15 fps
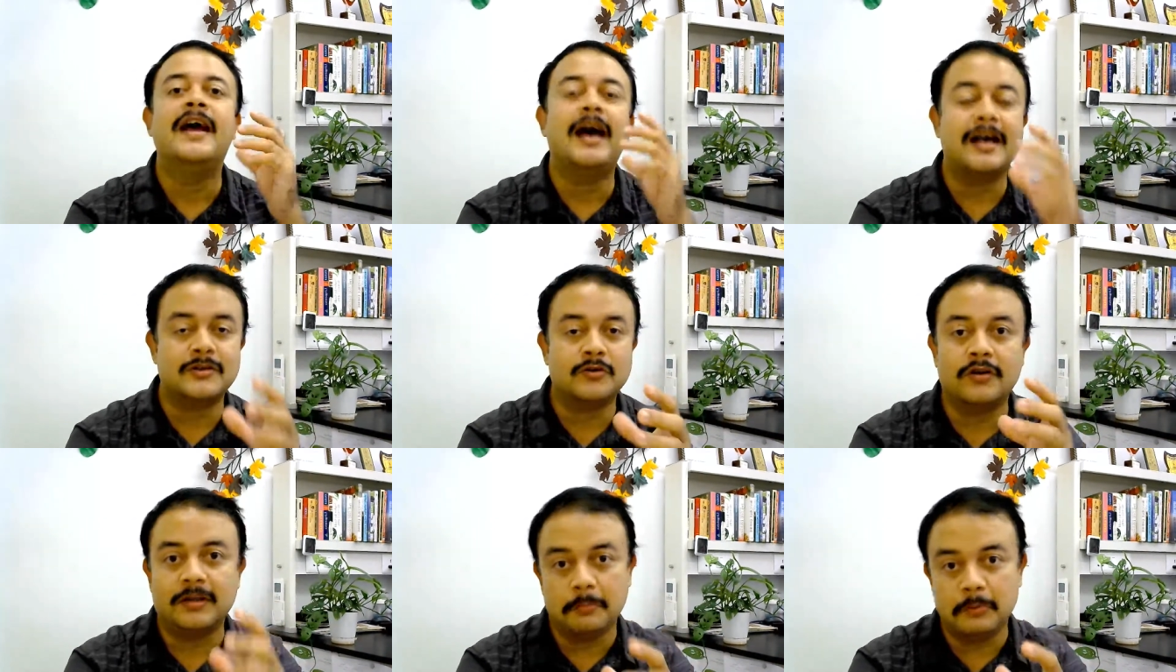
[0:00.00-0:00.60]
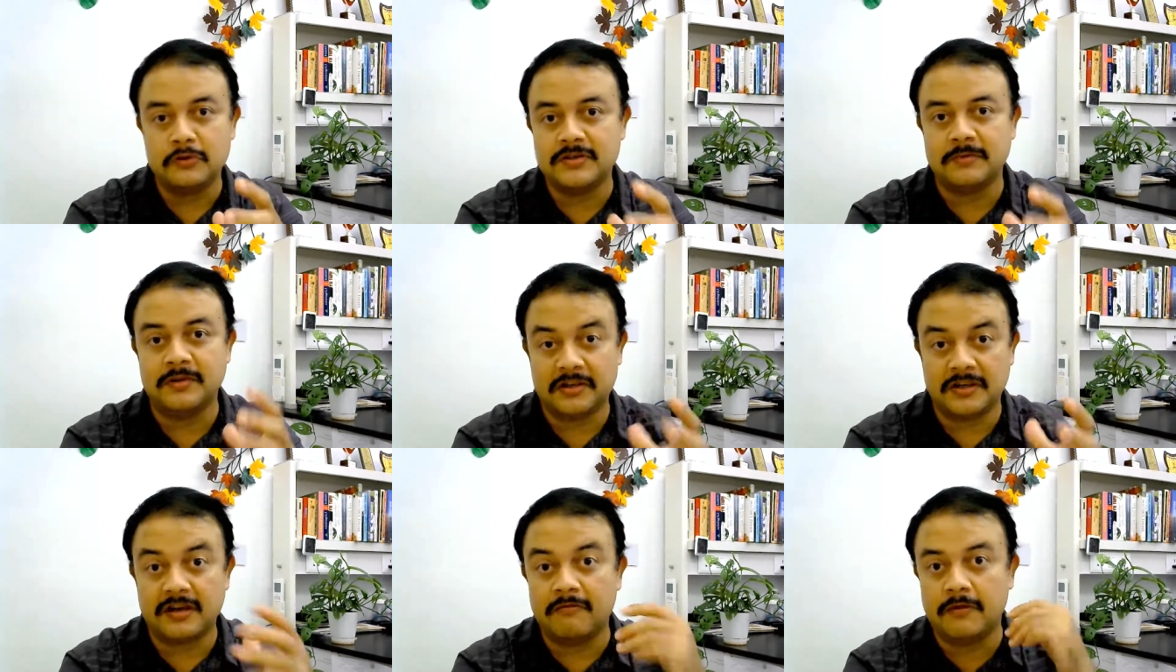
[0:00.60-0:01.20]
Has got the museum, the
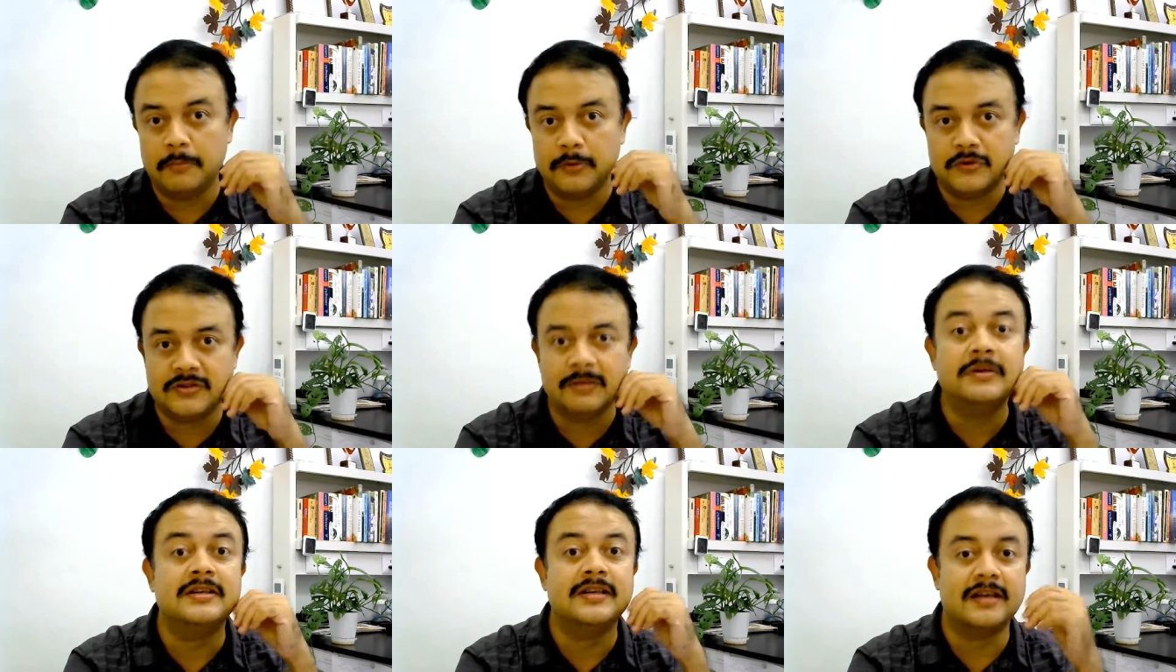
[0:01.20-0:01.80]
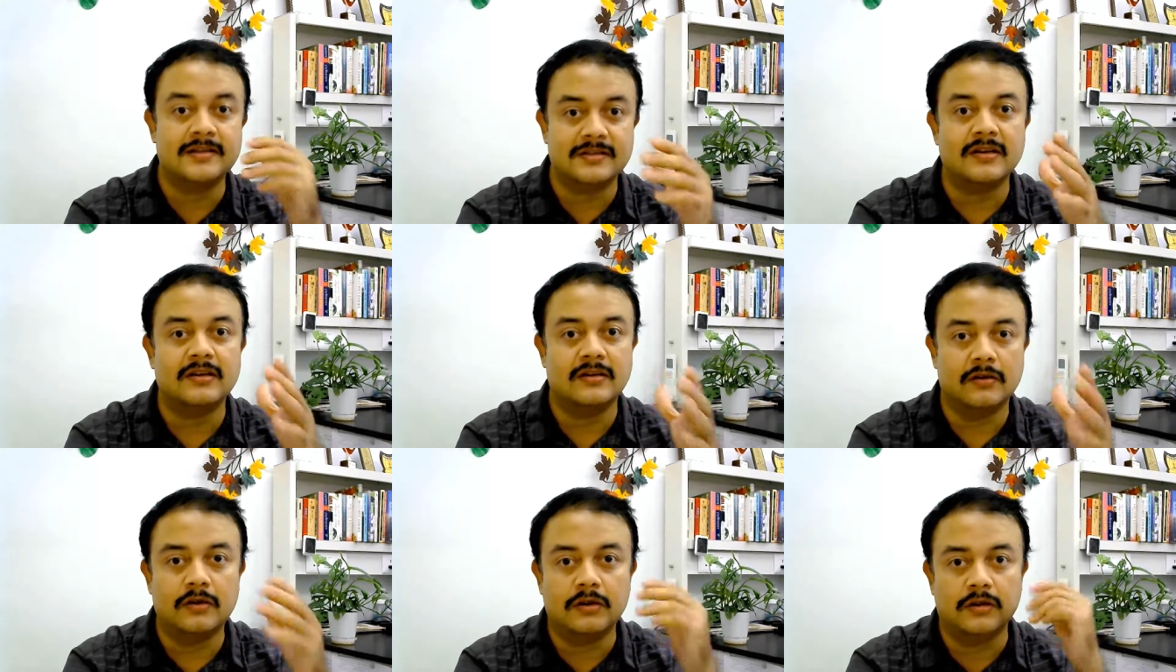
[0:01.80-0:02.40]
Tower Museum. It has the
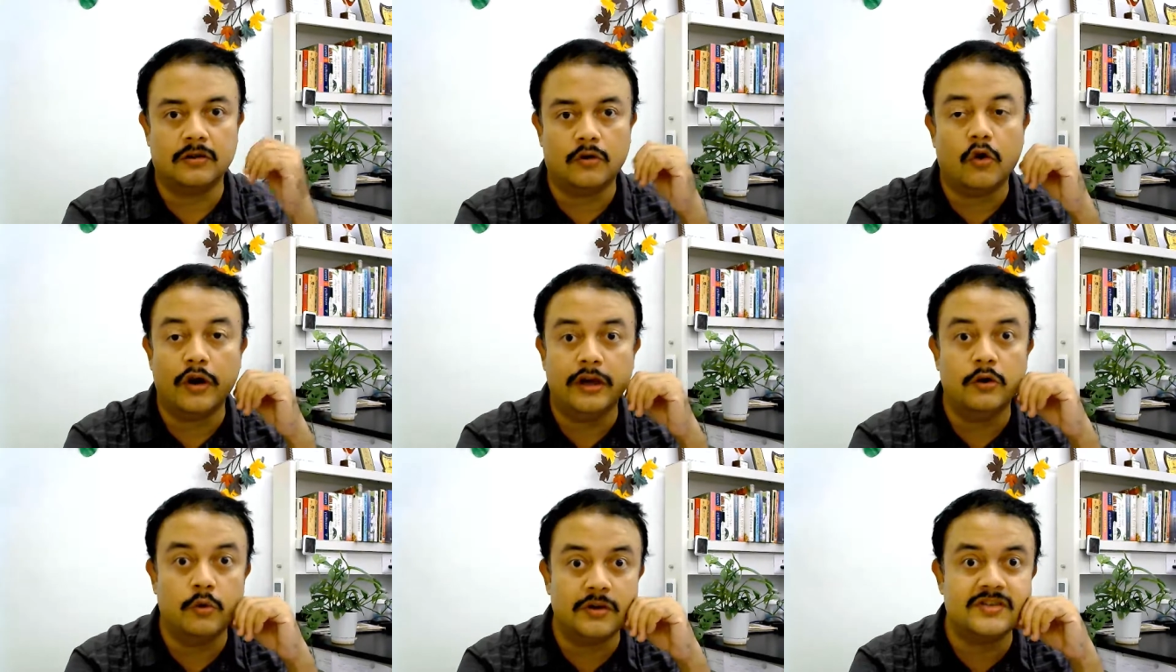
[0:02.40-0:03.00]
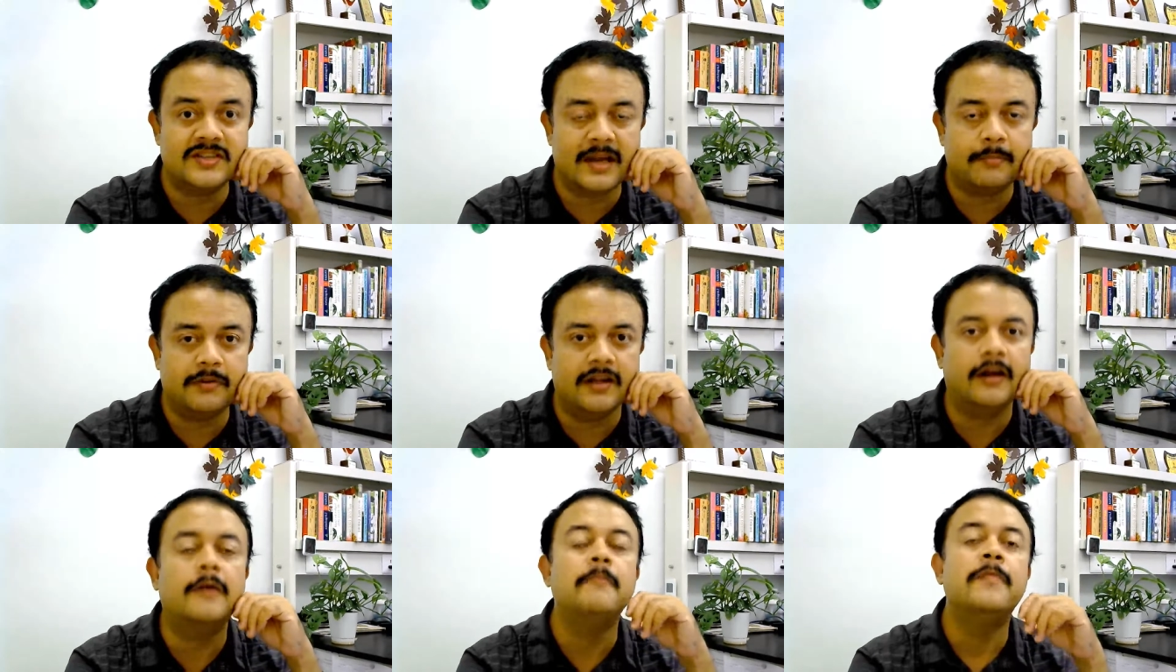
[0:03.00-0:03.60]
Kohinoor is kept
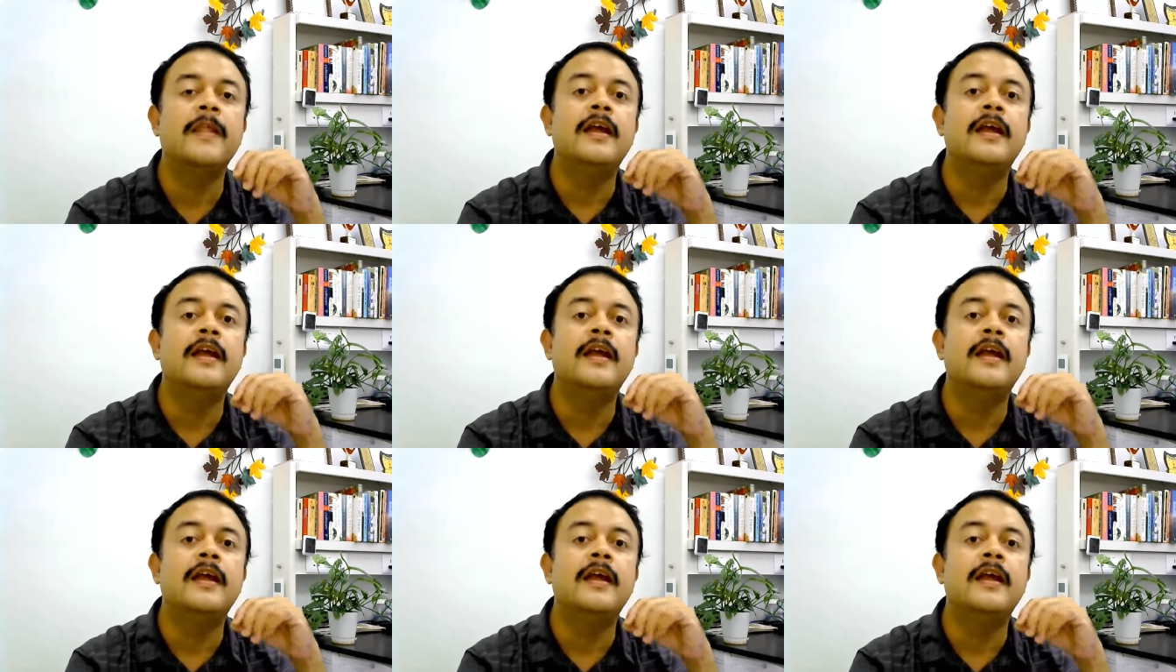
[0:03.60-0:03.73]
there.